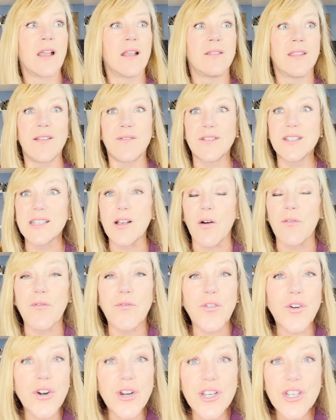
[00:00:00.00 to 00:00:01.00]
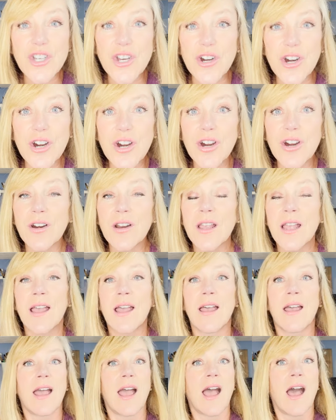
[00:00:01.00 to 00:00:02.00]
They even sell furniture.
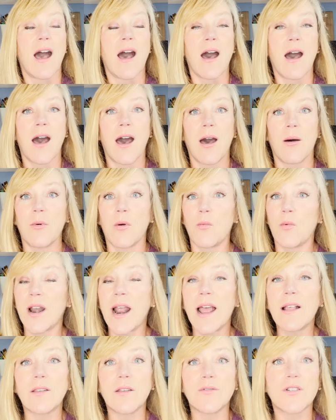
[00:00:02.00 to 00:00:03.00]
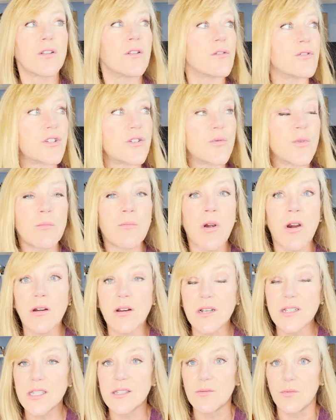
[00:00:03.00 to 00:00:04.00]
Um, when I lived close to a
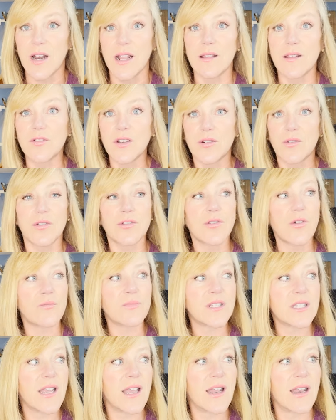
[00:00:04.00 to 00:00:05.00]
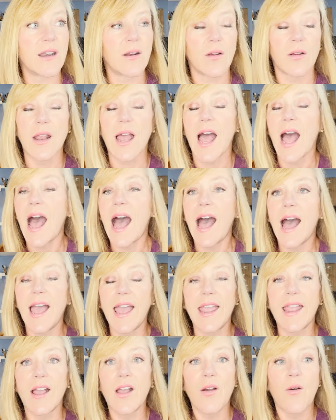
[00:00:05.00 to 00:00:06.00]
Mark's, when I lived in North Olmsted,
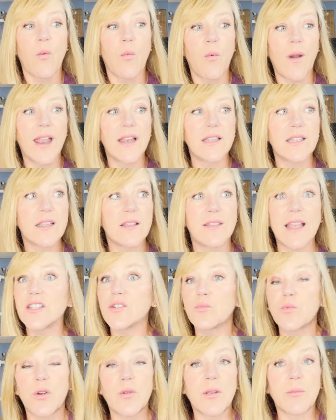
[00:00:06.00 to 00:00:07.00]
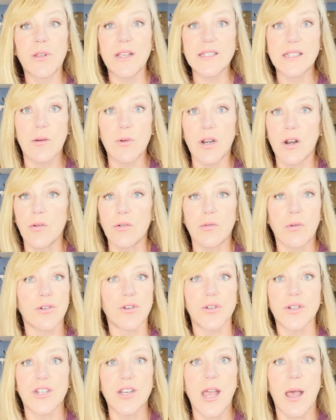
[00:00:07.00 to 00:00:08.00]
I went, that's the only place I would go
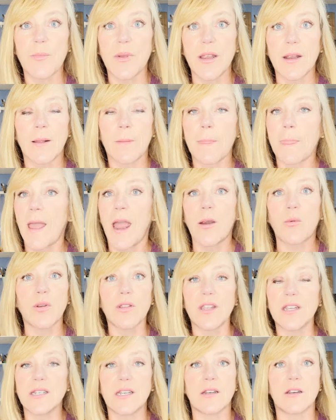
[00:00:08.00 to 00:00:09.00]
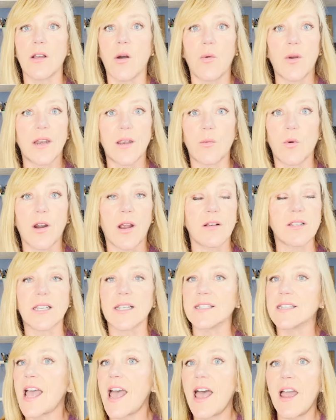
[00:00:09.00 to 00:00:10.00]
grocery shopping. I really didn't go anywhere else
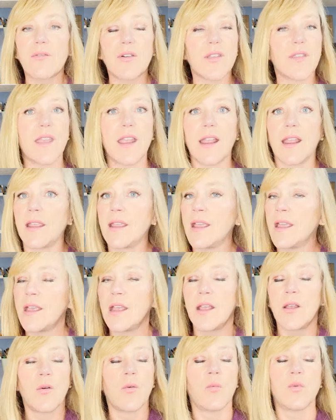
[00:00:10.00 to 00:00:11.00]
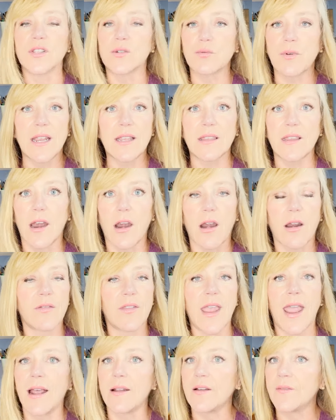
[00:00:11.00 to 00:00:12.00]
because everything was right there.
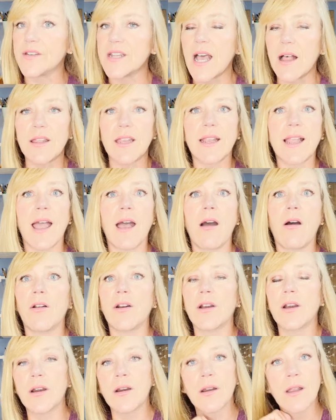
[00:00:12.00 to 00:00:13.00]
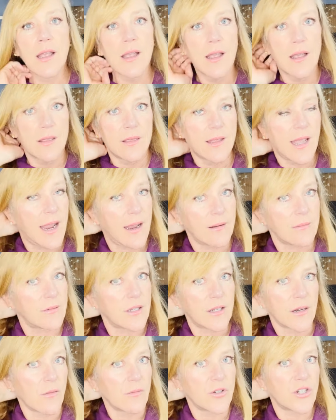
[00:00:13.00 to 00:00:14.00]
They had a deli counter. They,
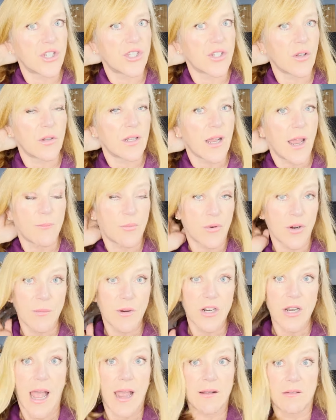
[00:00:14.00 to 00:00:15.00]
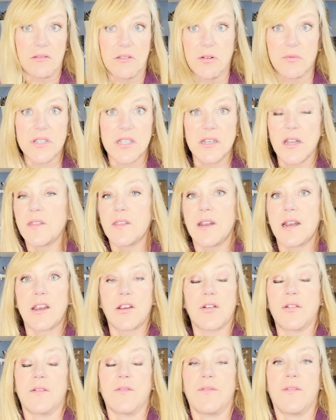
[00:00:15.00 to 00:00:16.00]
you know, just sold it. Pretty much, I, there was nothing I
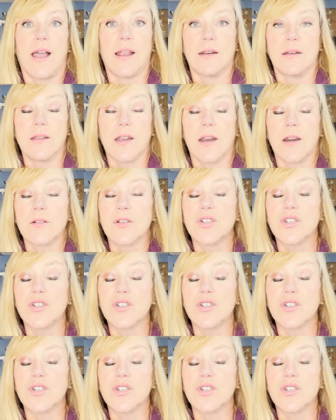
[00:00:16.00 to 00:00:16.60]
couldn't find there.